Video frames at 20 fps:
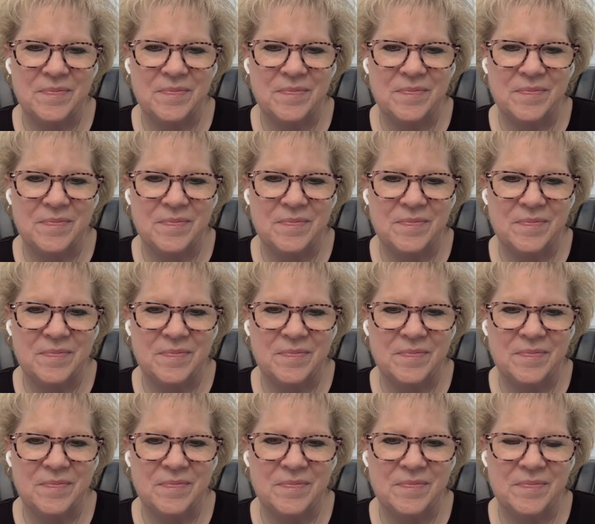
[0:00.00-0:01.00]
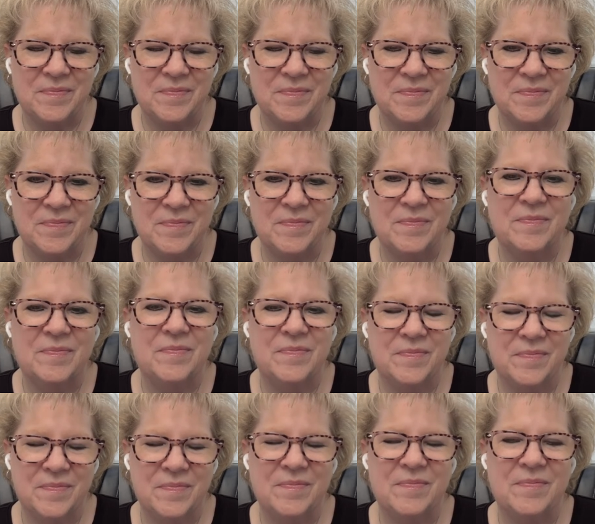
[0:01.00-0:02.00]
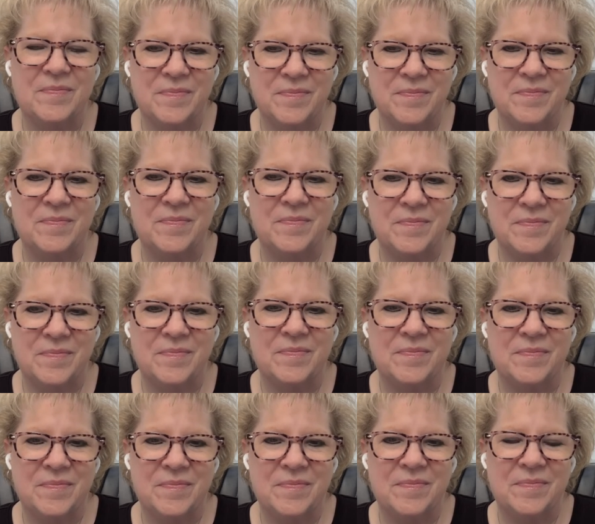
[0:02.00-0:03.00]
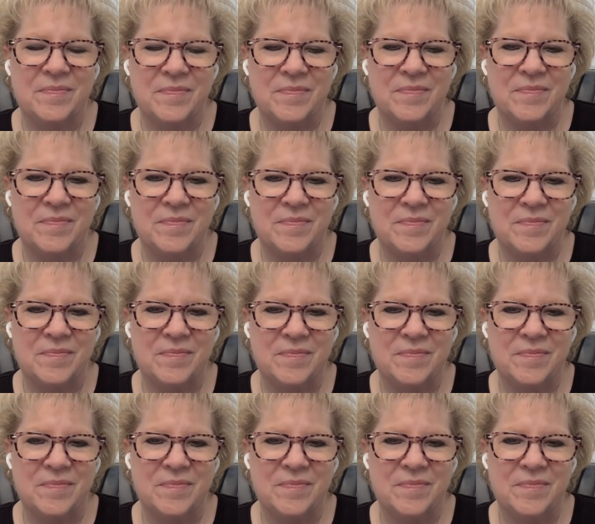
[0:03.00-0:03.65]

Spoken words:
This person isn't speaking.